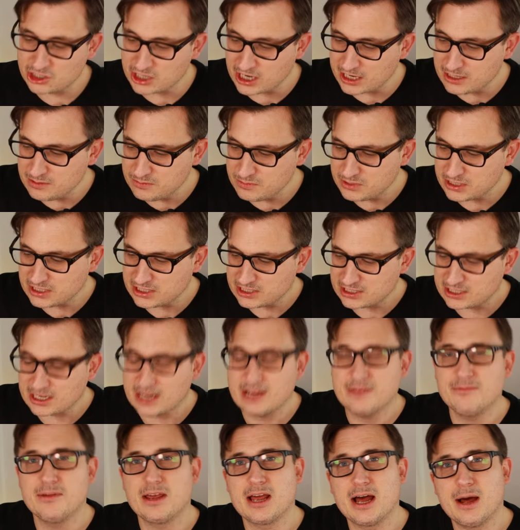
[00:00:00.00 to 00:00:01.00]
James is
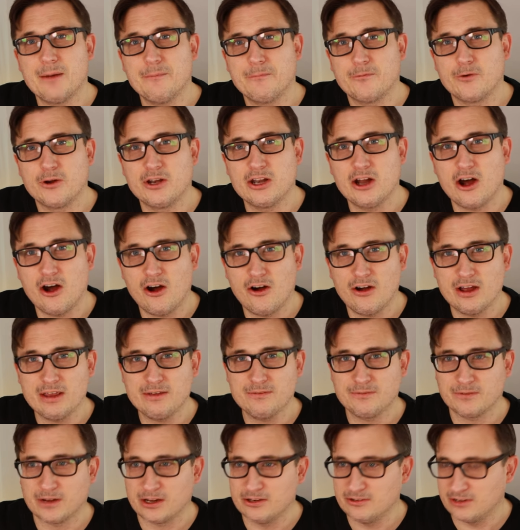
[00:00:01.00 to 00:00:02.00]
saving up for an
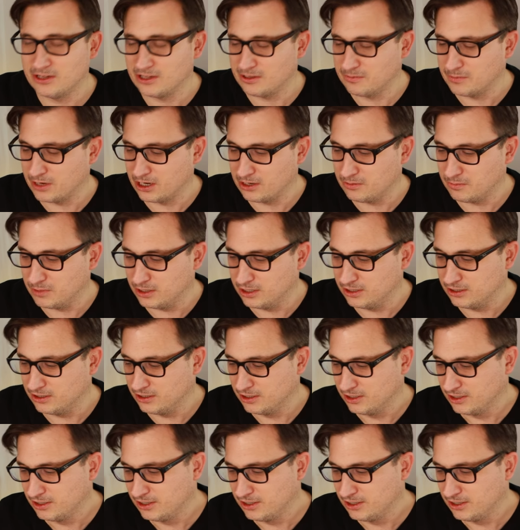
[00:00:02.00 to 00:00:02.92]
iPhone at the moment,